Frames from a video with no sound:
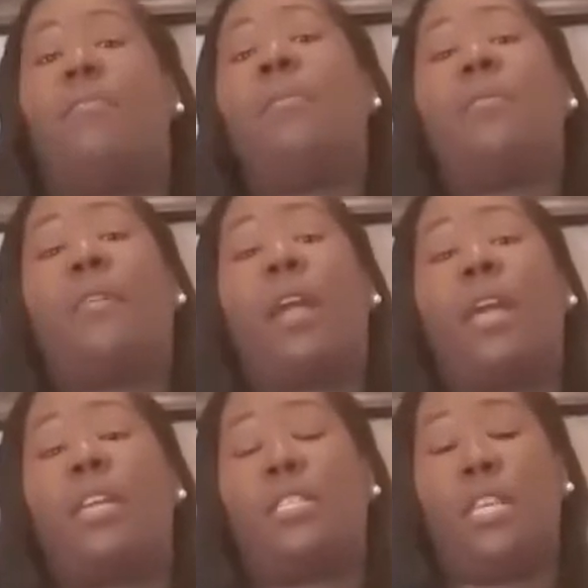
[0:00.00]

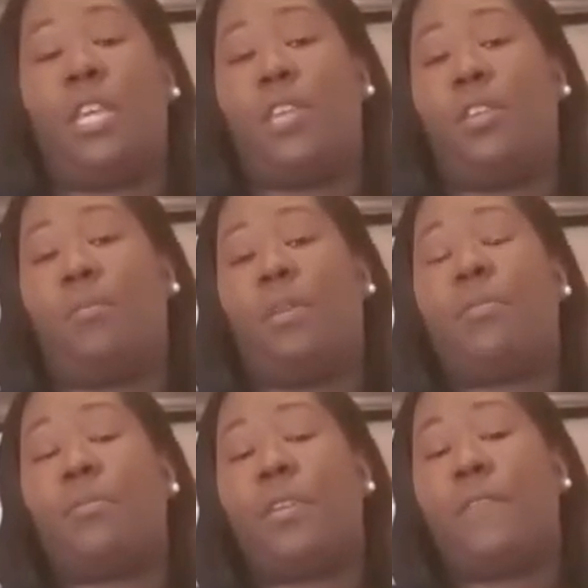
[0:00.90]
memorize your
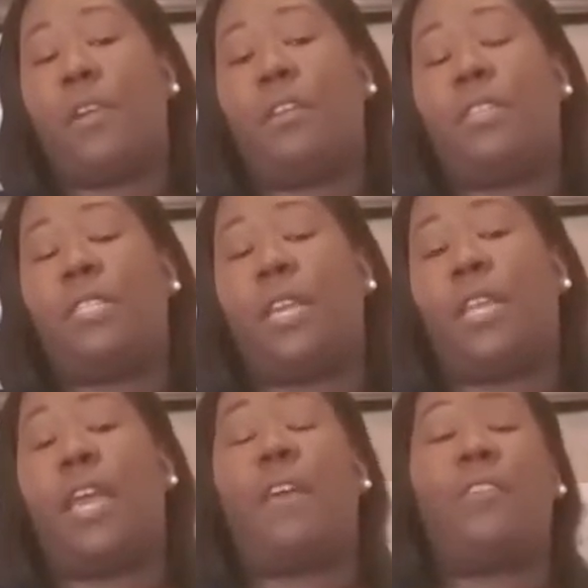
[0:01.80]
memory verse and
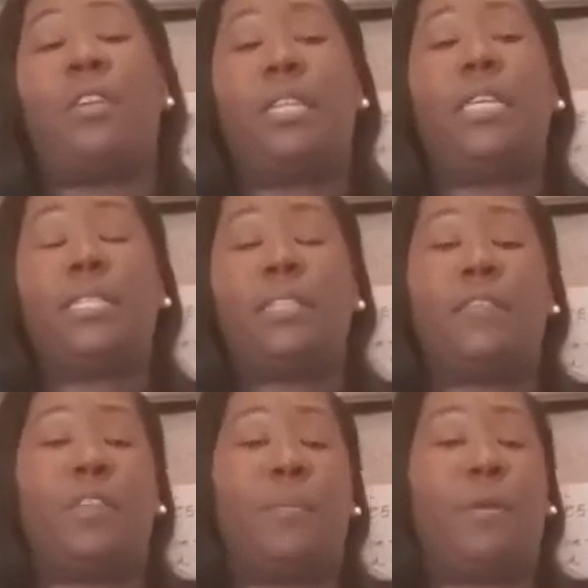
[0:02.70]
have your list
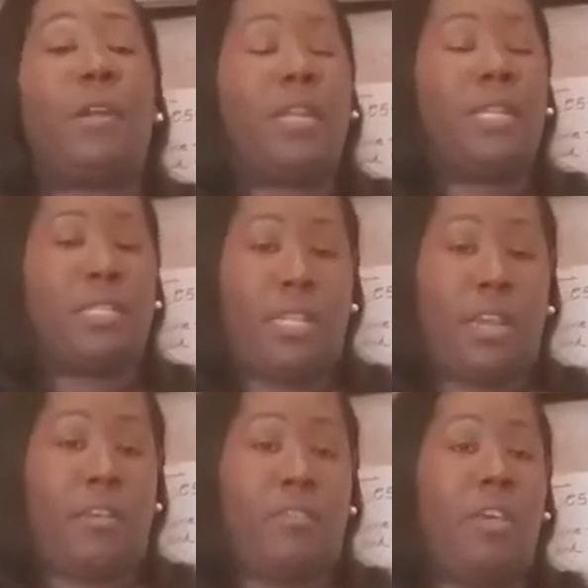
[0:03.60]
of your burdens
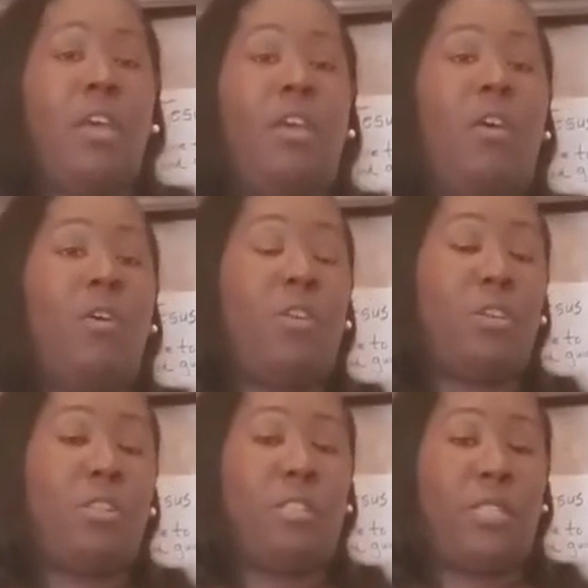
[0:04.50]
down on
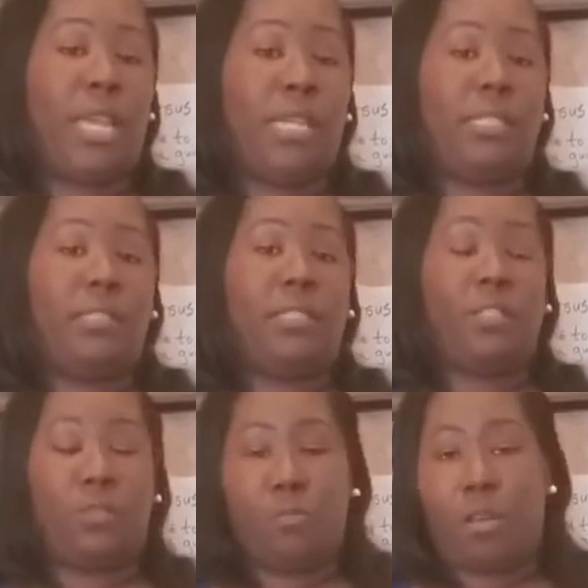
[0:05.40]
your next
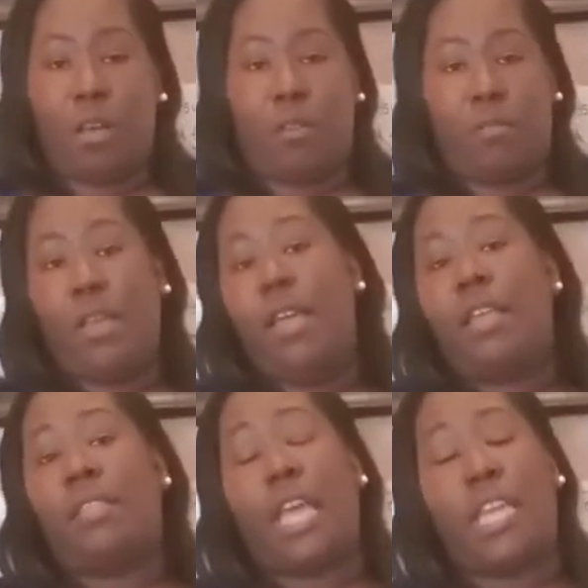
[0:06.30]
Zoom call.
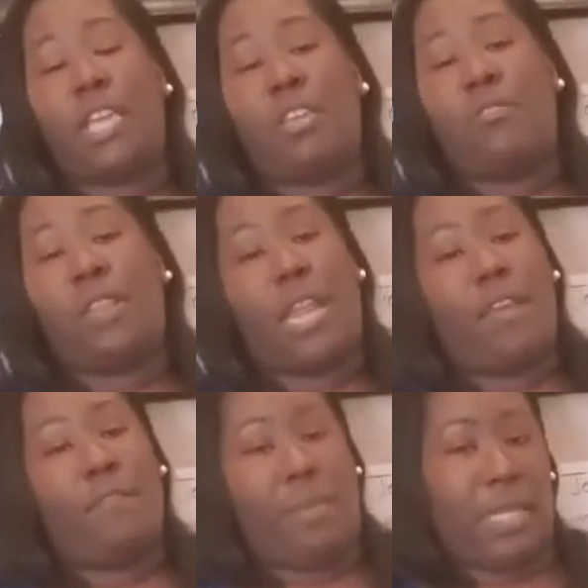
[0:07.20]
Thank you and
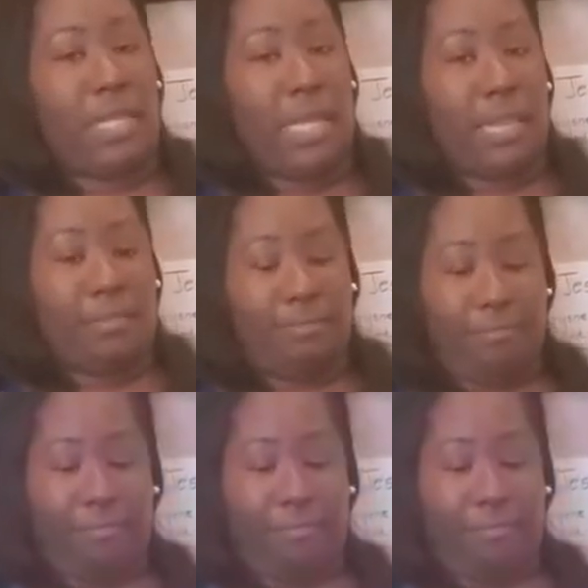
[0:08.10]
have a blessed day.